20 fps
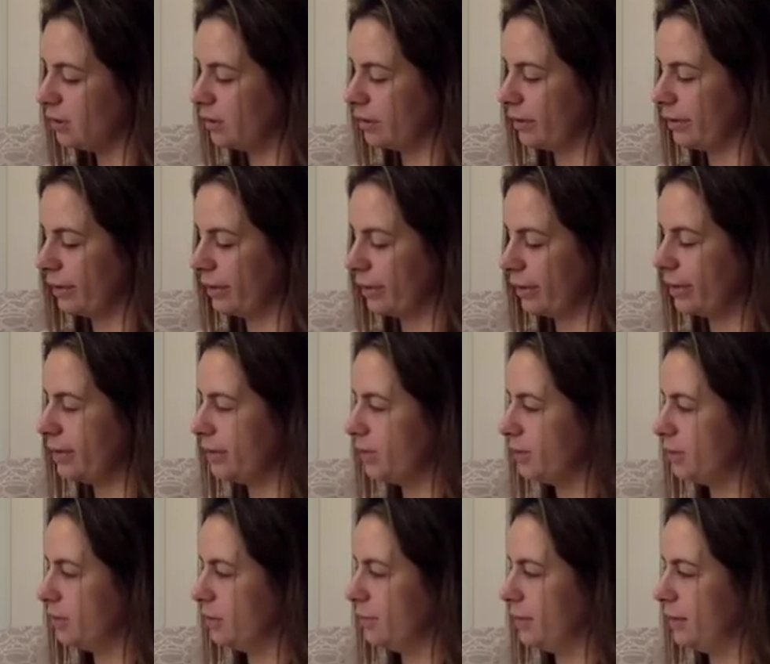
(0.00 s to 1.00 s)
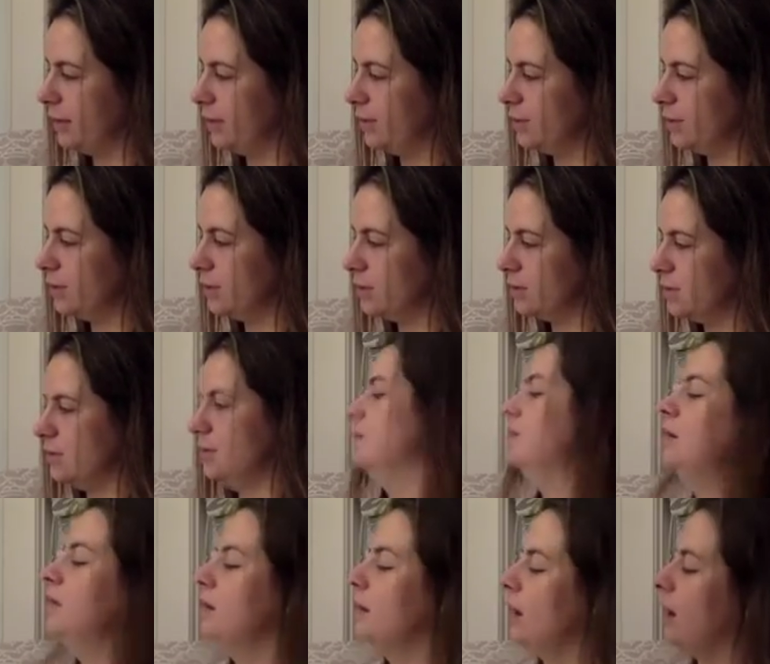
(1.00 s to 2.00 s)
There are 2 pages
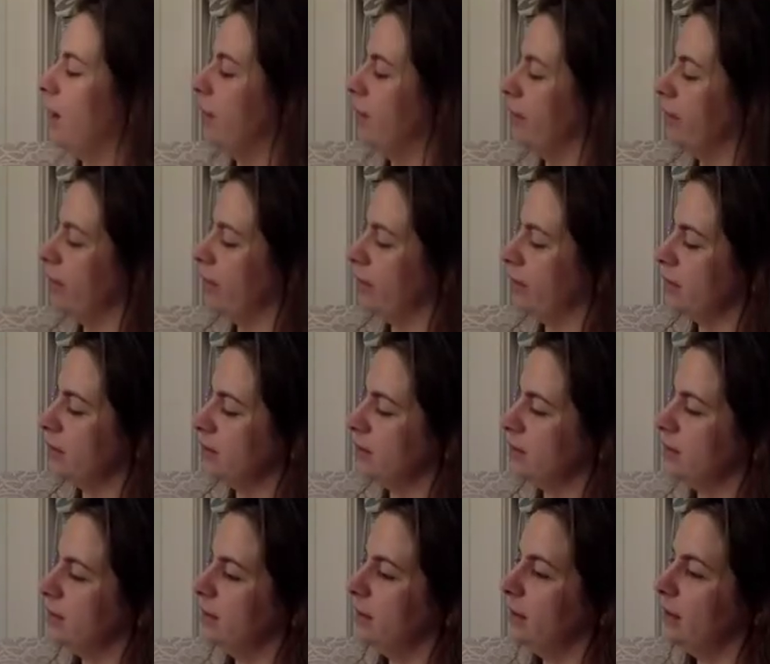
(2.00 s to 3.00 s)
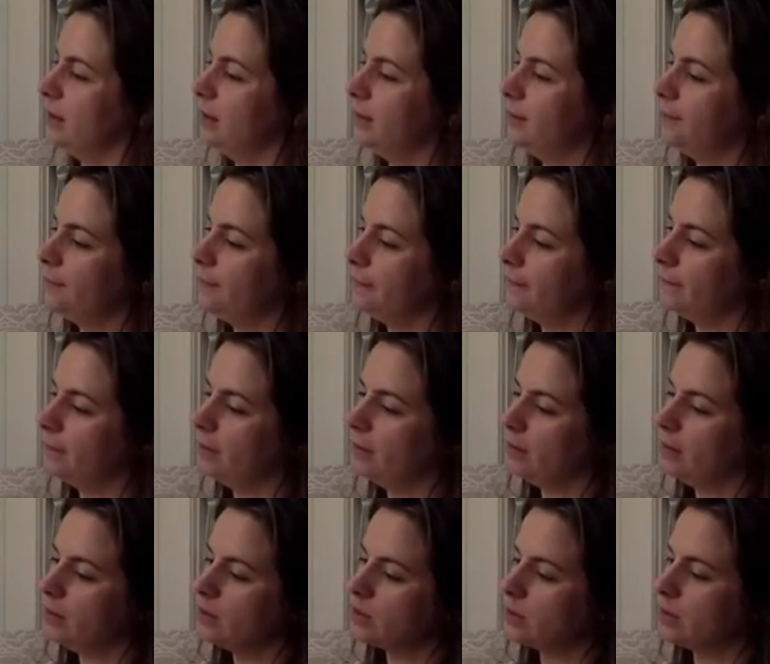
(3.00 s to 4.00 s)
of references here.
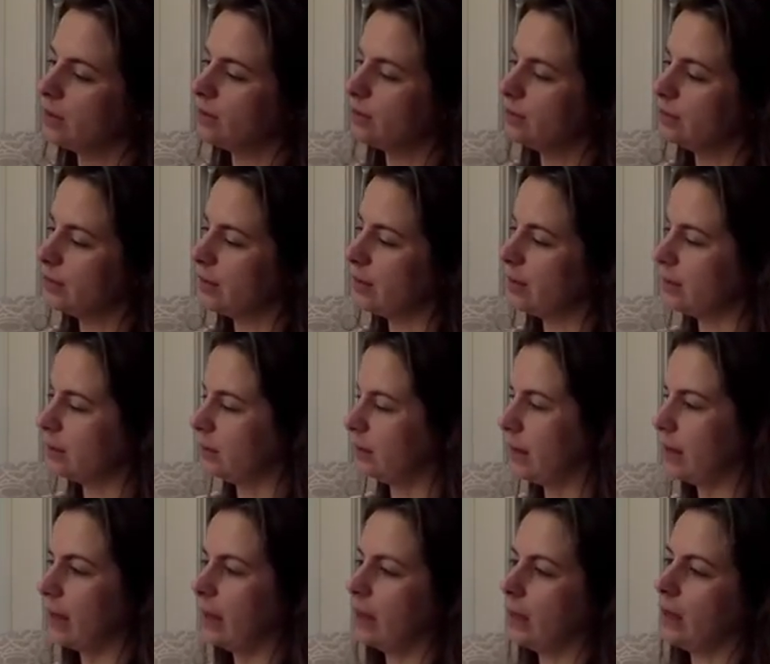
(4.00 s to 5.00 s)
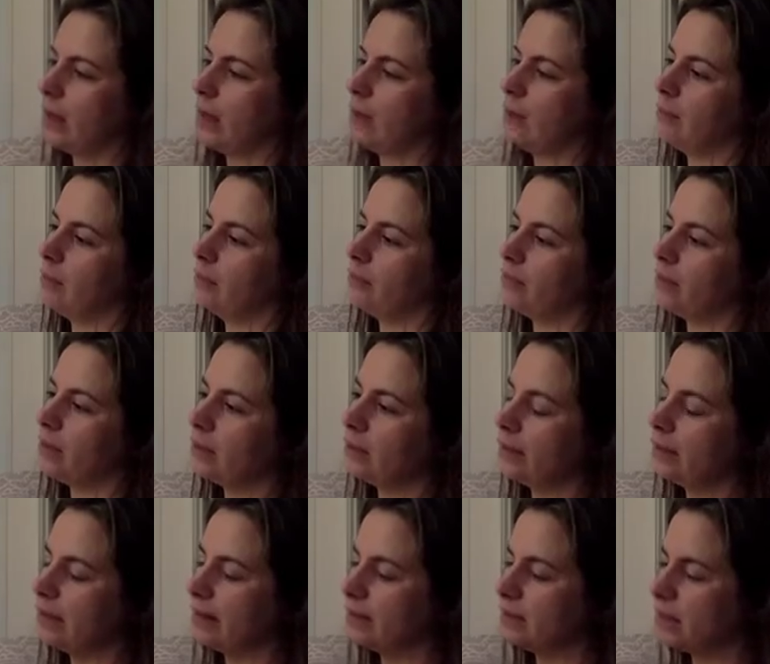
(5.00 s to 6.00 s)
So I do think that overall I
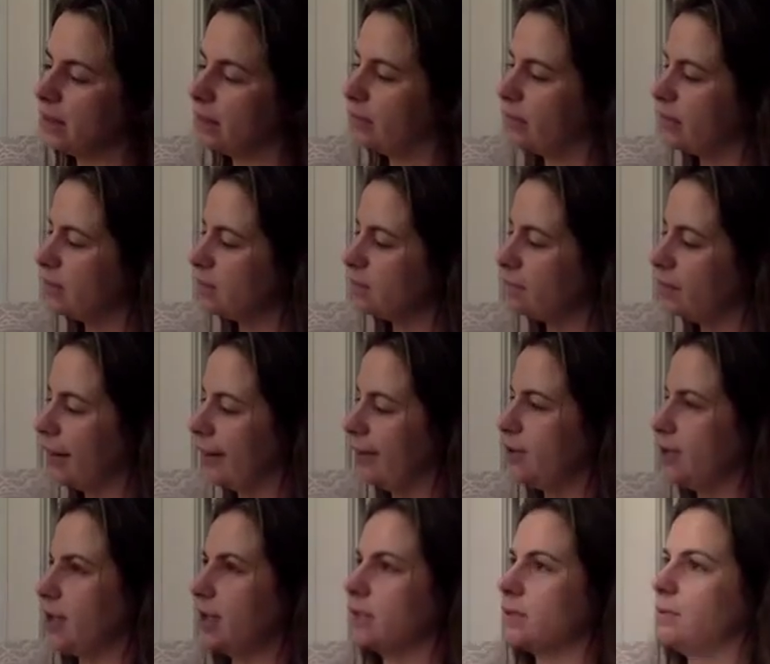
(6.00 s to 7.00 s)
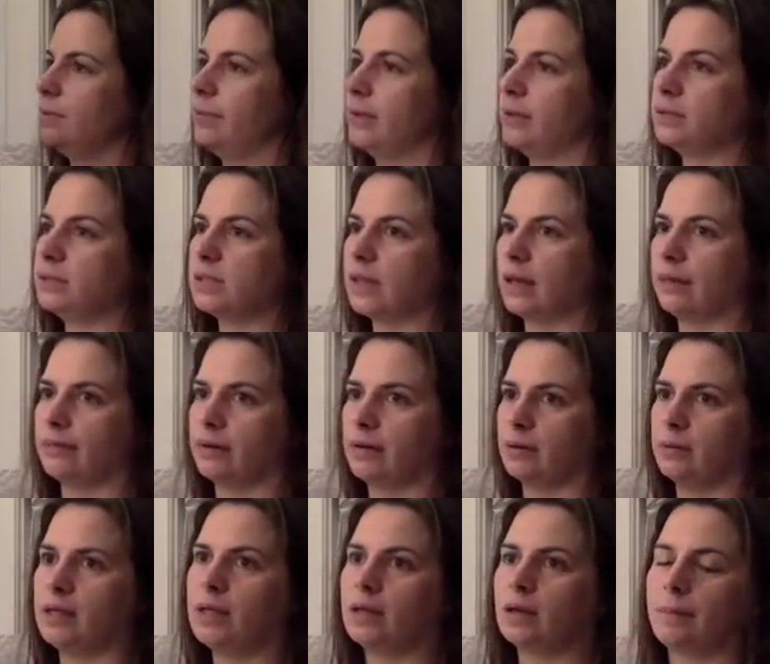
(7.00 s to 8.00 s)
liked how this project built every
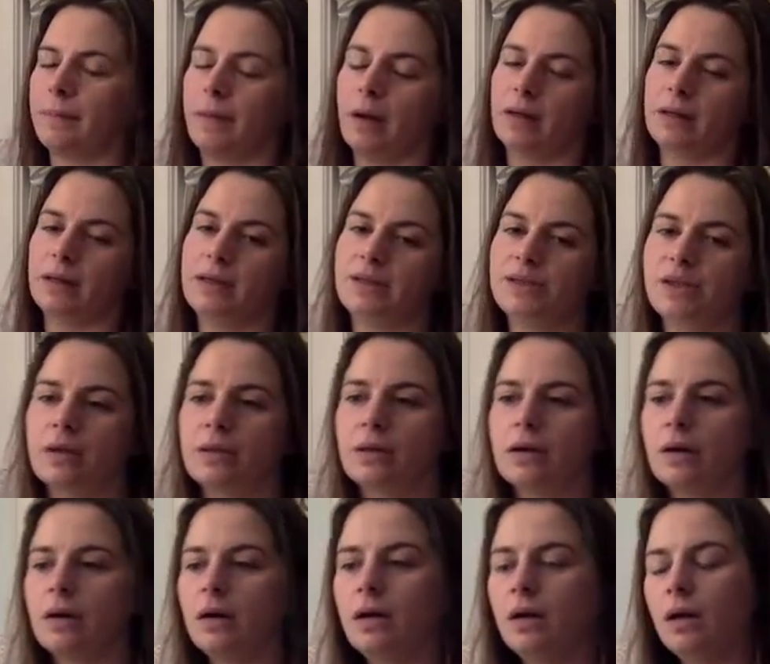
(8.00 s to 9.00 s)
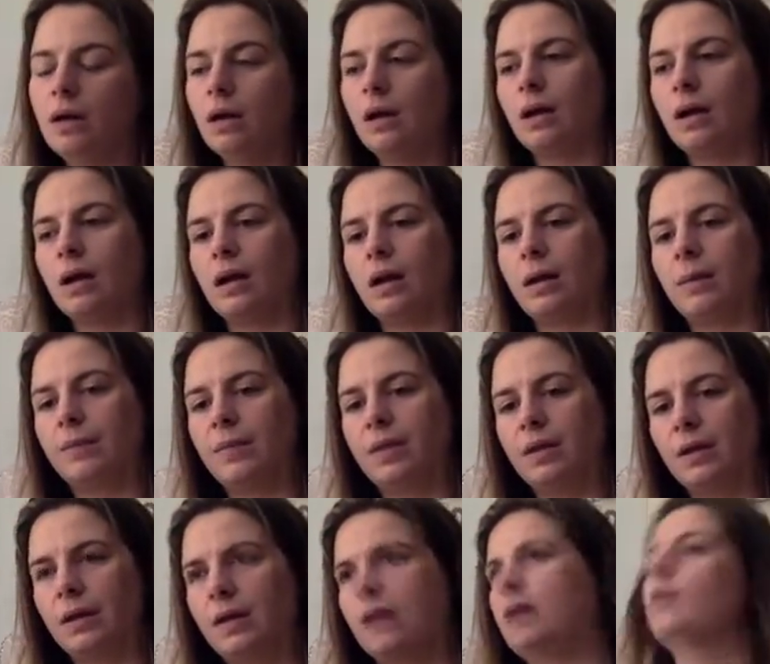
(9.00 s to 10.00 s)
week upon each other,
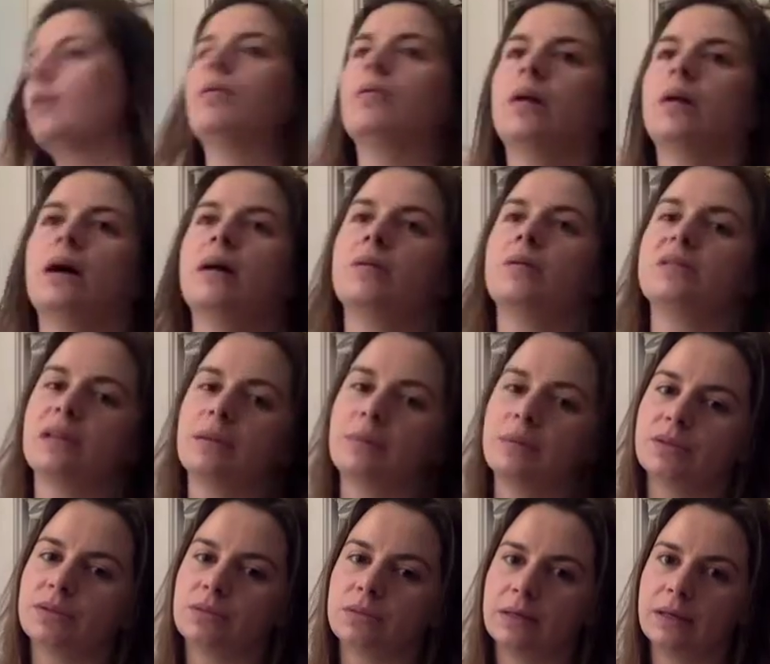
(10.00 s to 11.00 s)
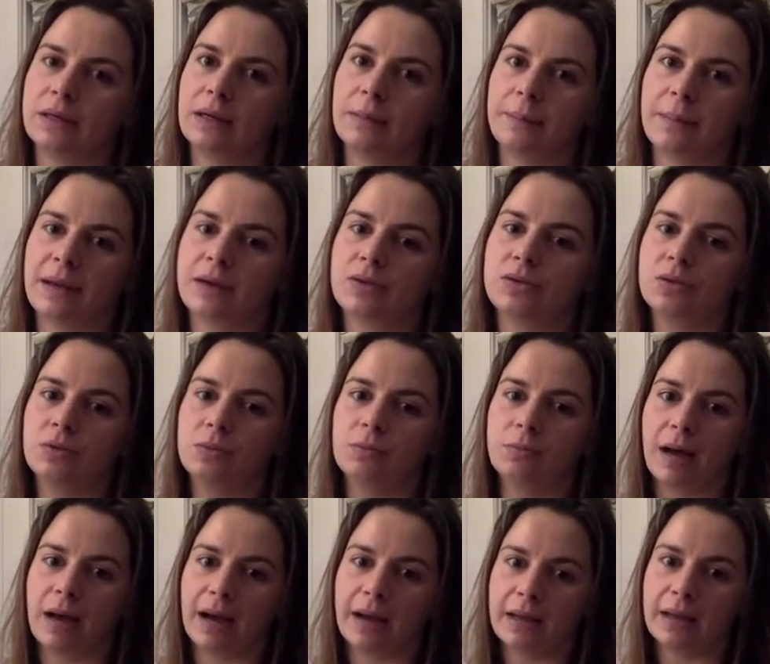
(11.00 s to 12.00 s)
and how I was able to relate it back to
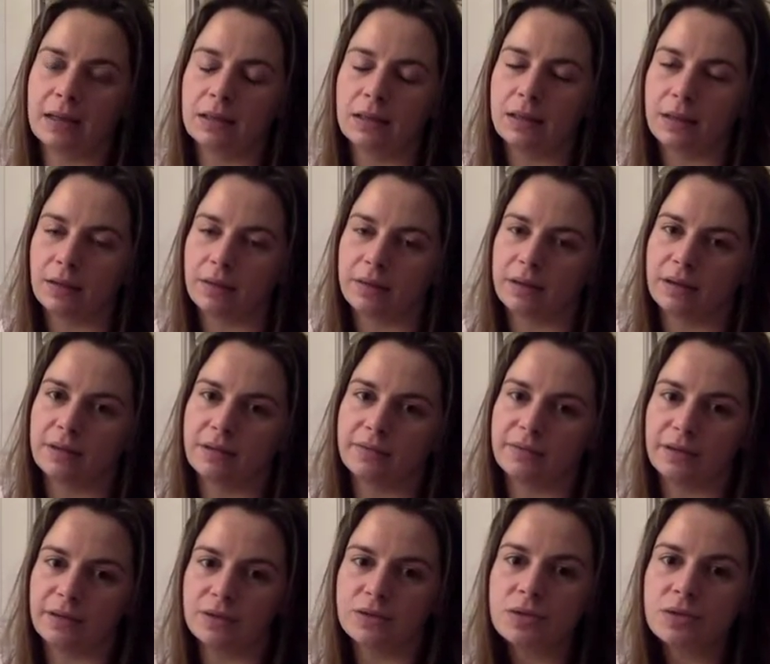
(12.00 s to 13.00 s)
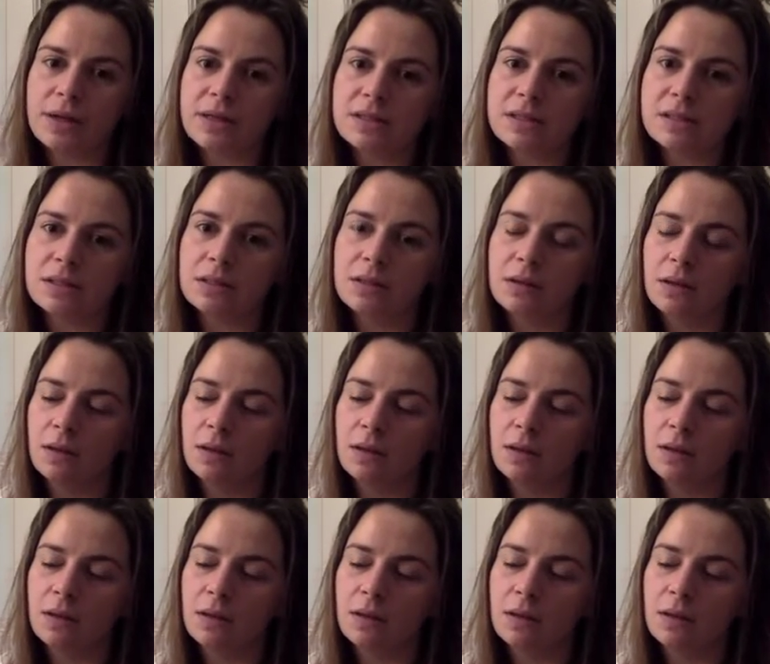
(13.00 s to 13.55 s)
my area of interest.